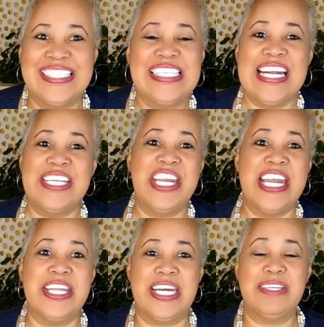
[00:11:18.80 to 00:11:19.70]
I
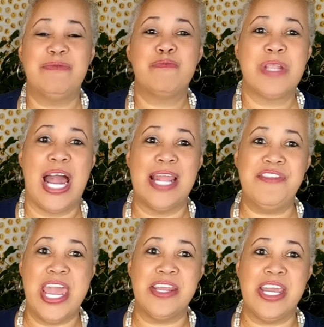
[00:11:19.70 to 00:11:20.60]
did it. I
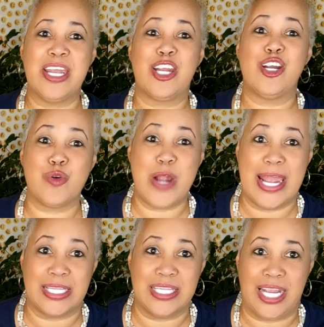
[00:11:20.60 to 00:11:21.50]
did it
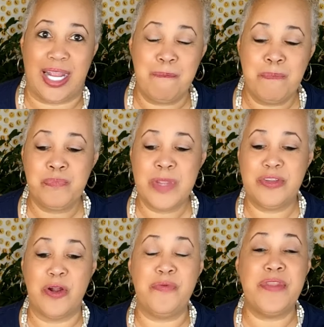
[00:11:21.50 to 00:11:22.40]
correctly.
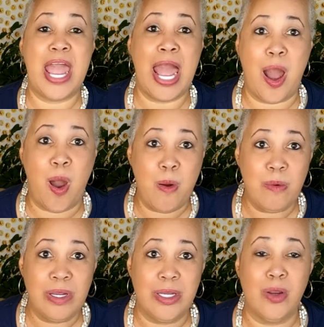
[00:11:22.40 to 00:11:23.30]
So now
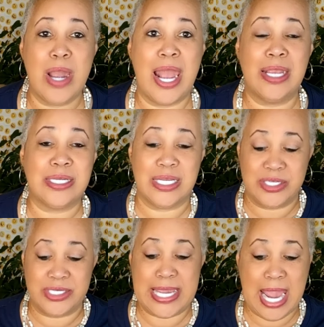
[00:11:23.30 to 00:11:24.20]
you guys can
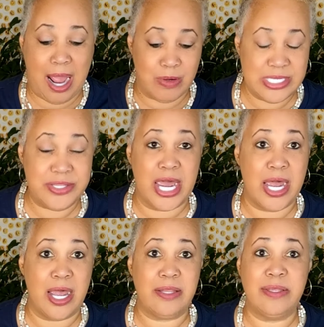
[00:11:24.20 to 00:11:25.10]
see how it's
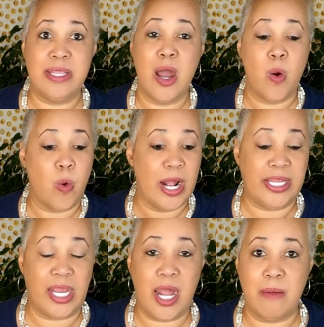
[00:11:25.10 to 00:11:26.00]
done, what
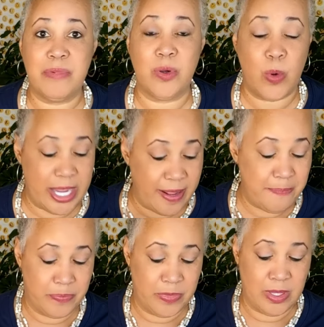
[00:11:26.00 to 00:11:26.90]
it comes with,
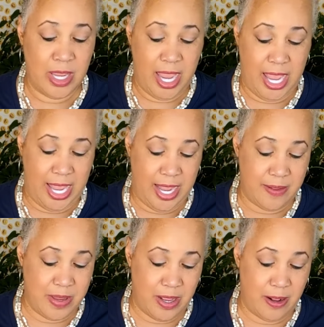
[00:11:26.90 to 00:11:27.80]
and
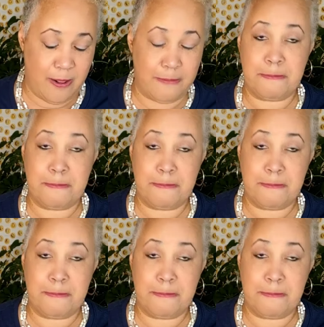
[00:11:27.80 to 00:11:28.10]
I